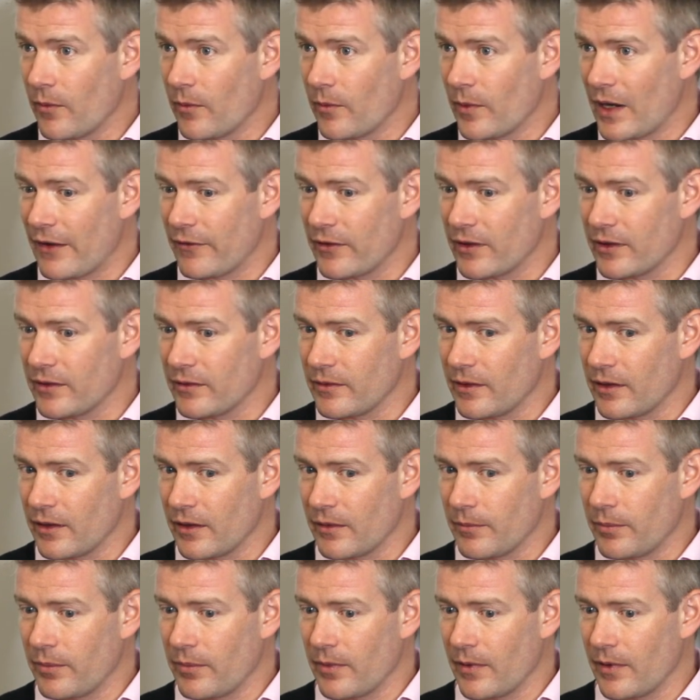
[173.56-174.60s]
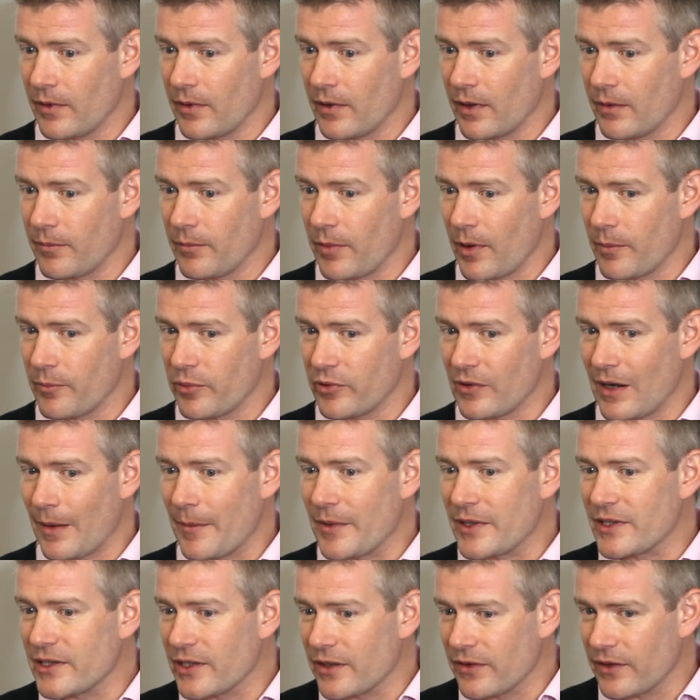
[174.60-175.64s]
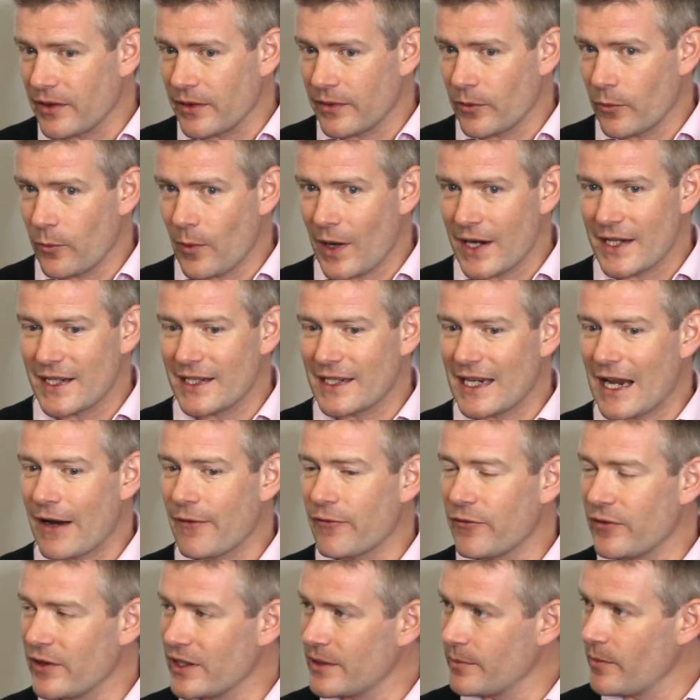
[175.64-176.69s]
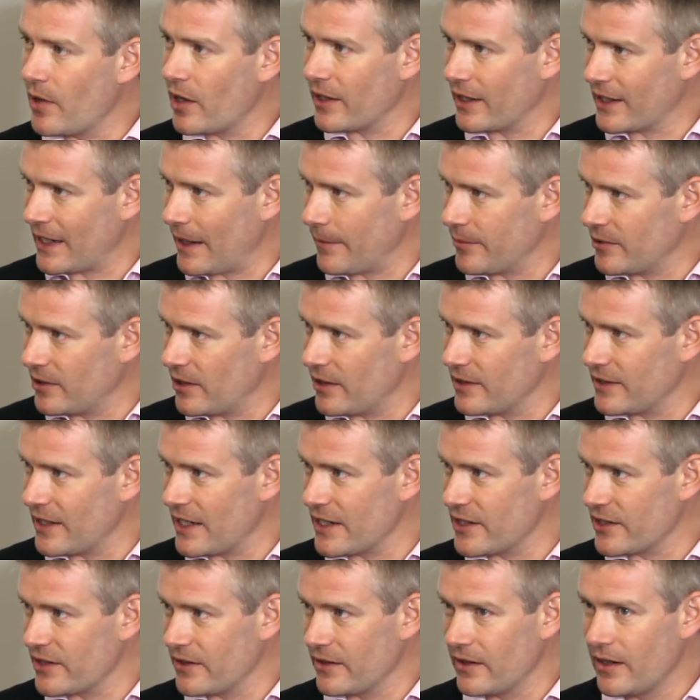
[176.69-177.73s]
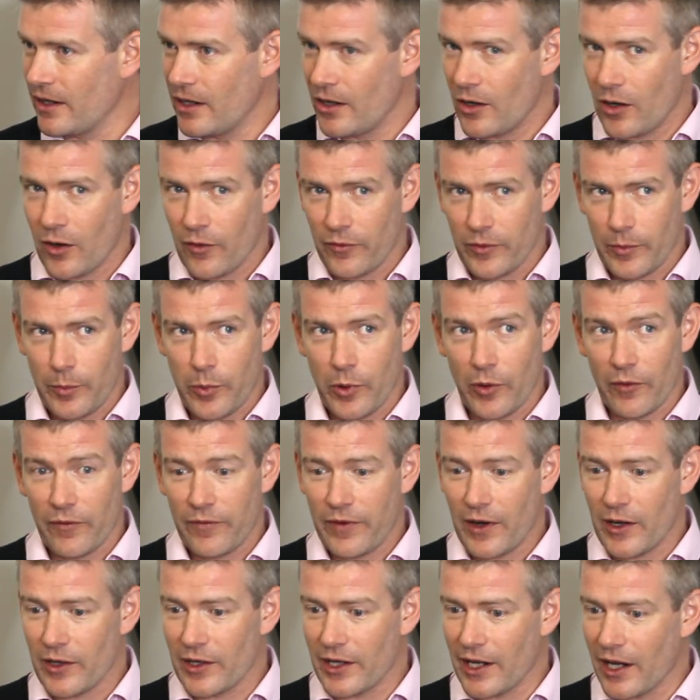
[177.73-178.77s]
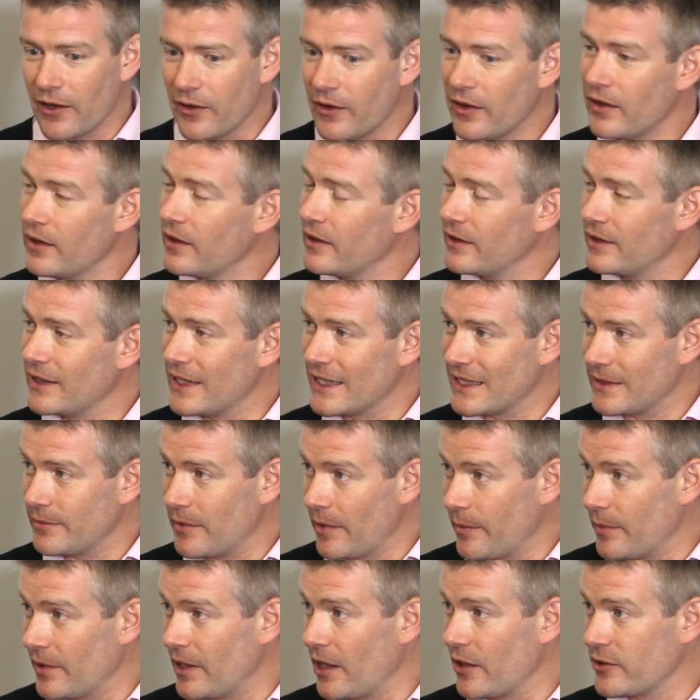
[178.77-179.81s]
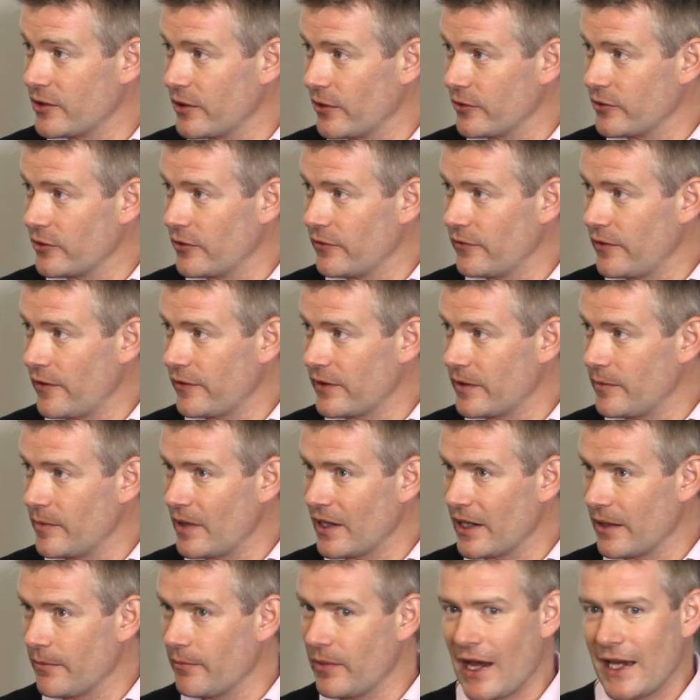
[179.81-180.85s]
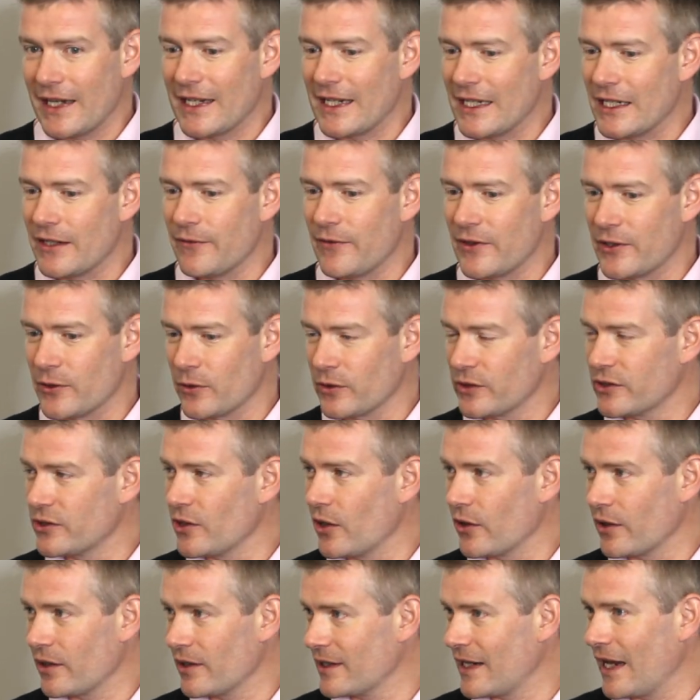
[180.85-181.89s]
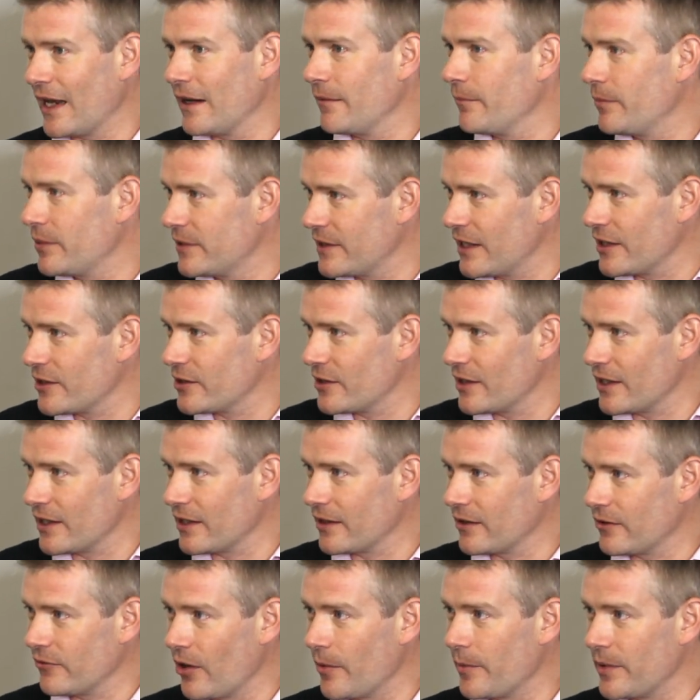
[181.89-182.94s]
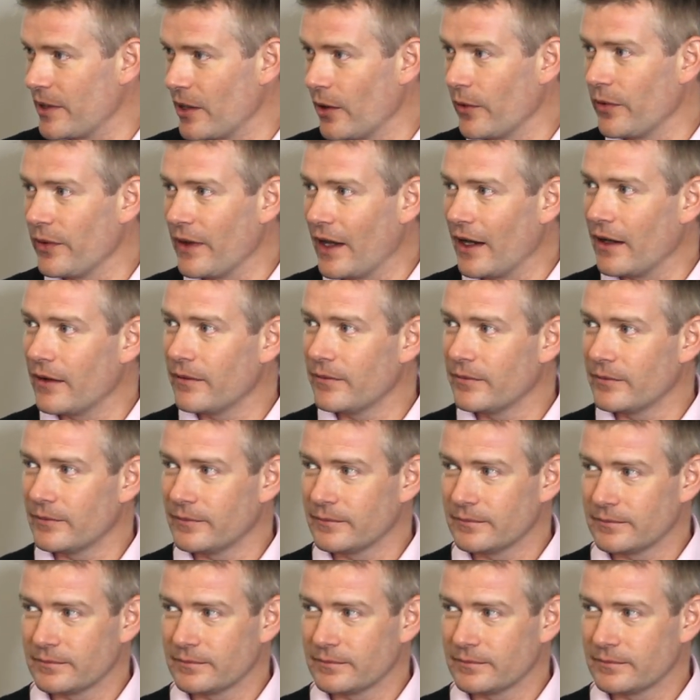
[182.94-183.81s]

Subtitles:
we have a parameter that the weighted average market capitalisation of the portfolio needs to be below 250 million, but any individual stock can potentially grow beyond that.